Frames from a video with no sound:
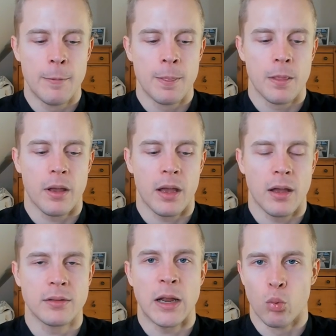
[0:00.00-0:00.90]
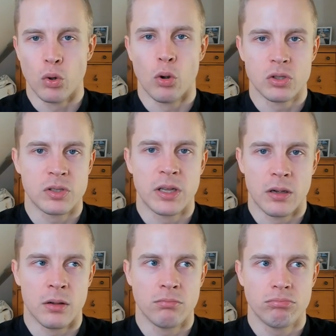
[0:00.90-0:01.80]
uh, that would also
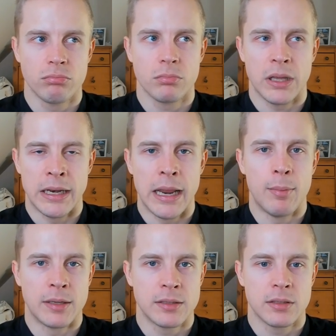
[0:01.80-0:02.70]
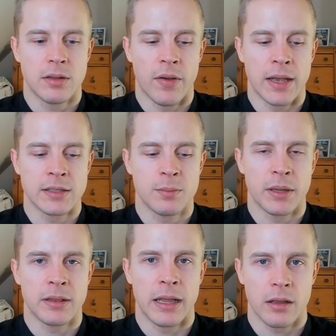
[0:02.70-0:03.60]
still inhibit the fast.
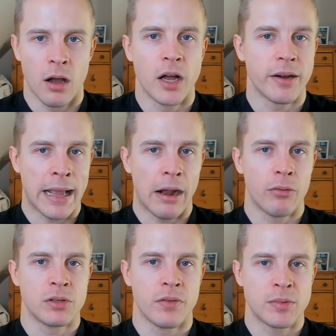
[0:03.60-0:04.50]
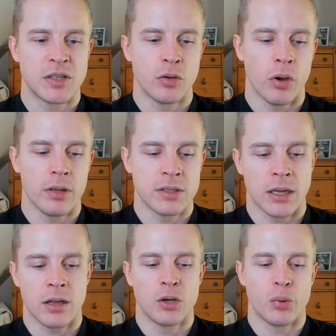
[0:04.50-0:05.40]
But like 100 calories of MCT oil is not
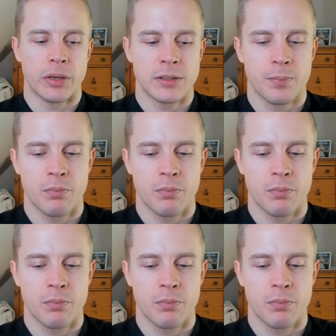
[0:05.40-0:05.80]
going to do it.